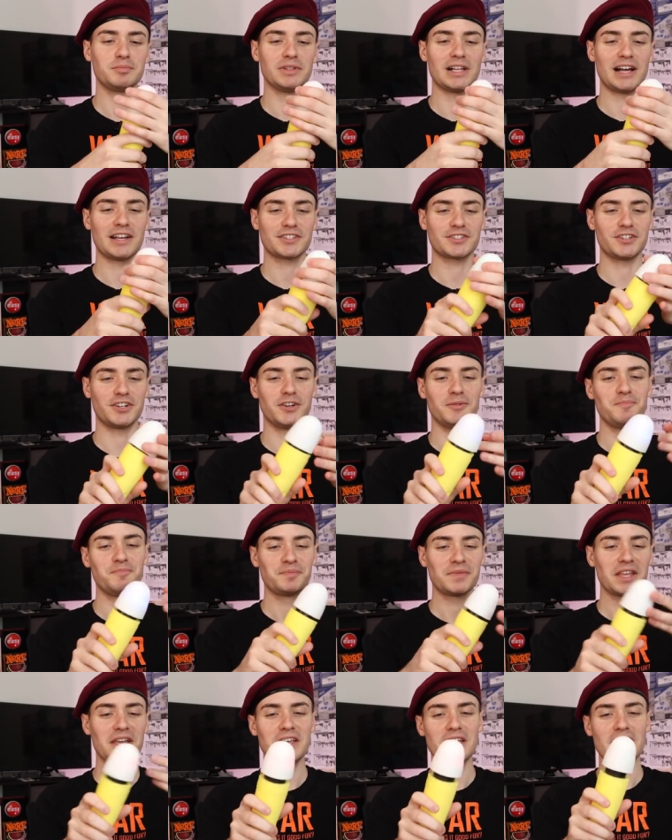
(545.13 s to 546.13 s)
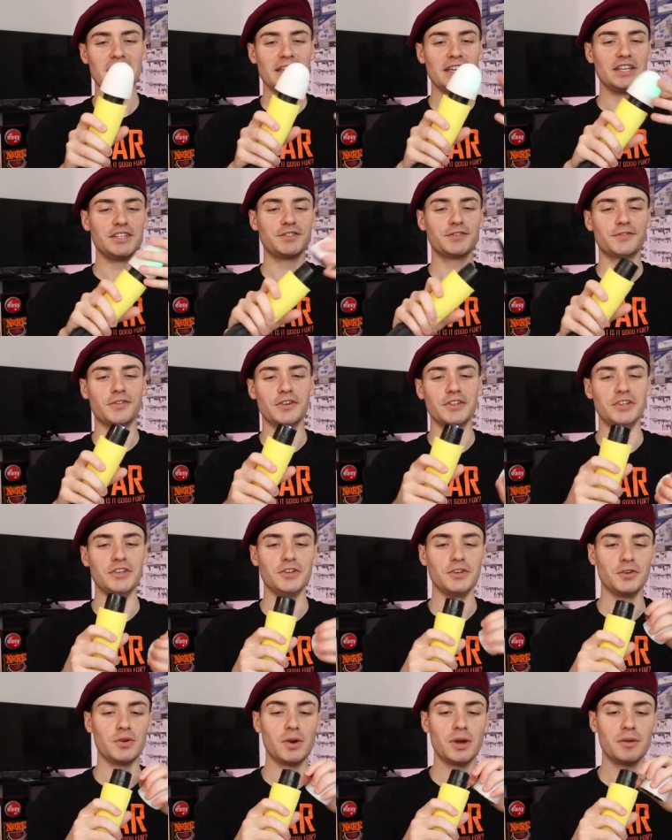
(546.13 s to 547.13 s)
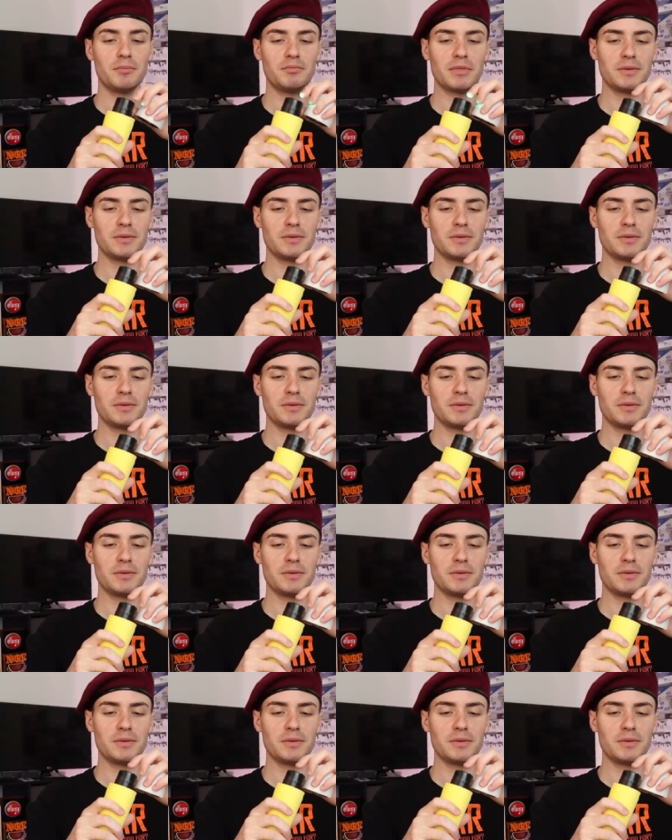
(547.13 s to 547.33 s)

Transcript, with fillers: blaster is for you.